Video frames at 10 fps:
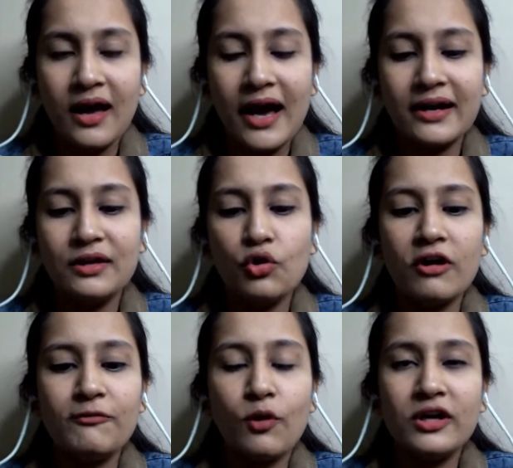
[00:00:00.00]
and you
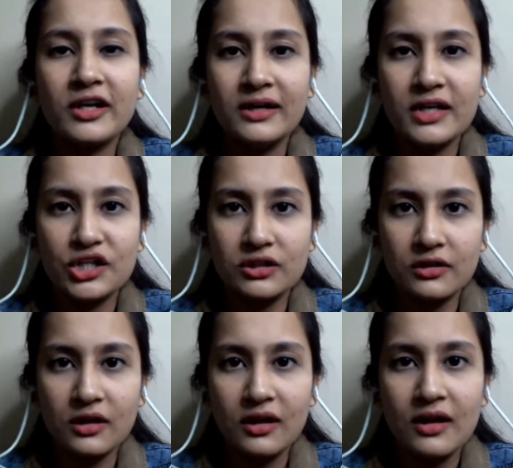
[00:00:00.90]
have bought
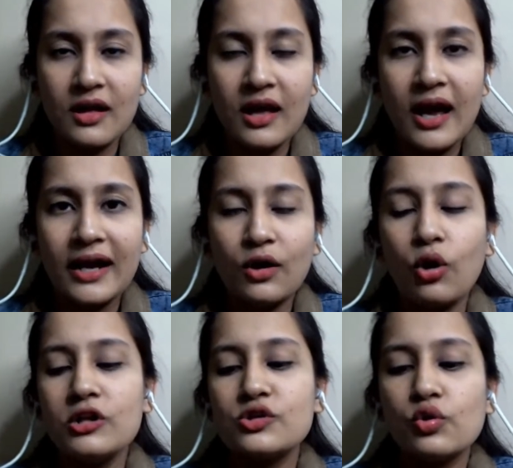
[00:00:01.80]
conditioner,
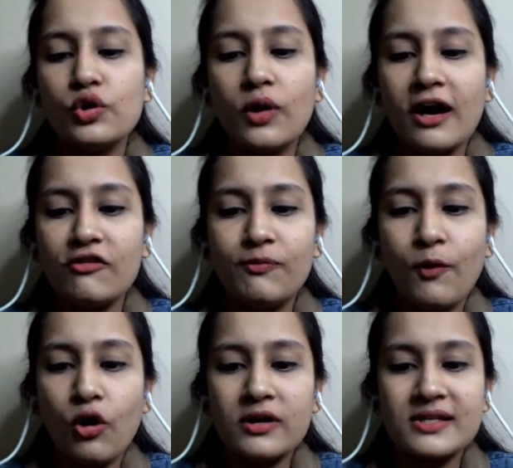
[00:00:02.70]
and also you
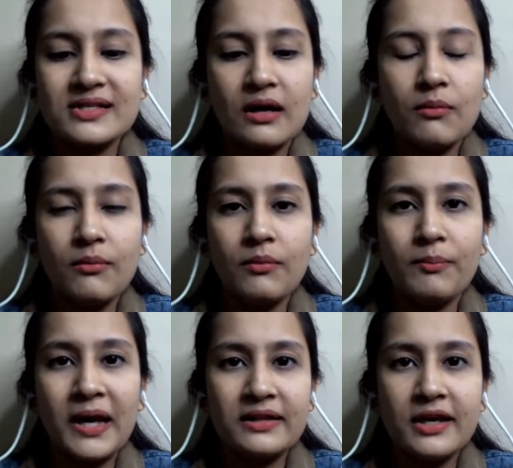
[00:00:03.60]
have bought
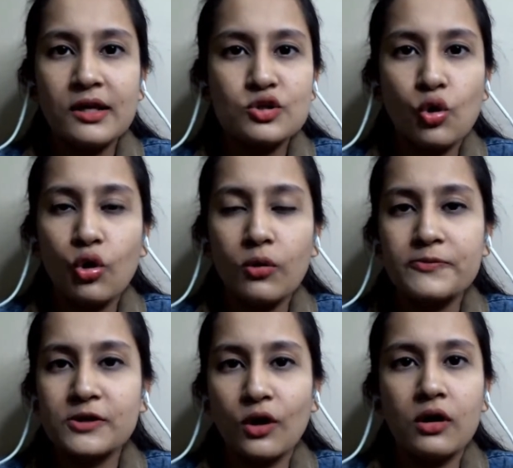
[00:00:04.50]
some bathing
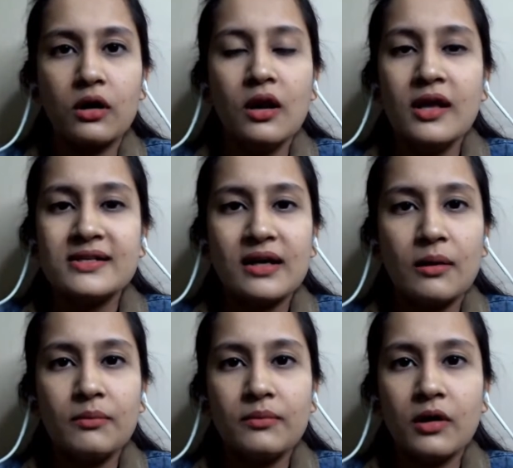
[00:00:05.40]
soaps or
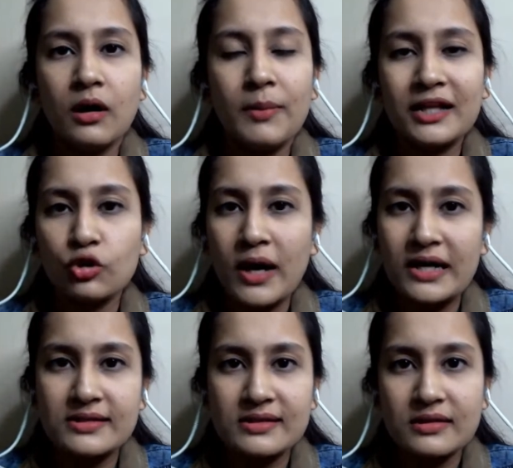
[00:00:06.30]
some bathroom
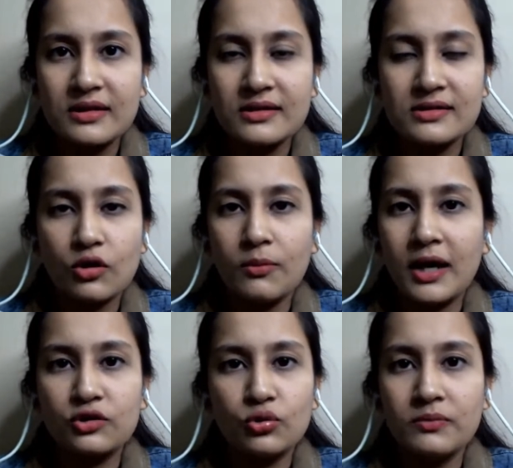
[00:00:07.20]
accessories or
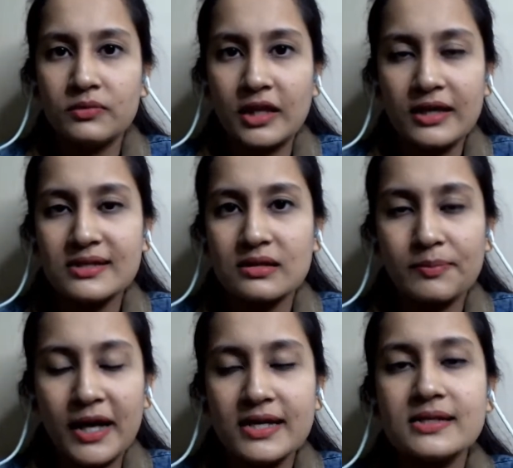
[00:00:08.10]
bathroom things,
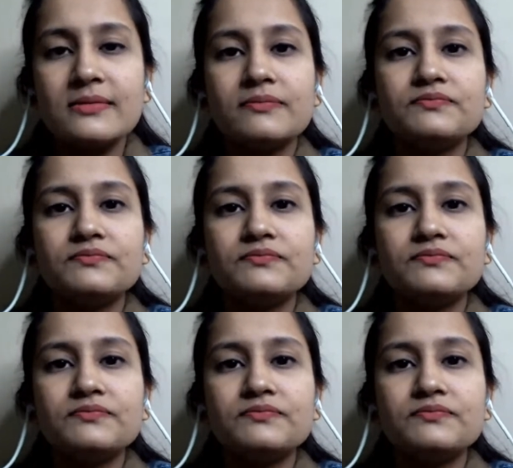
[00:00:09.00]
supplies,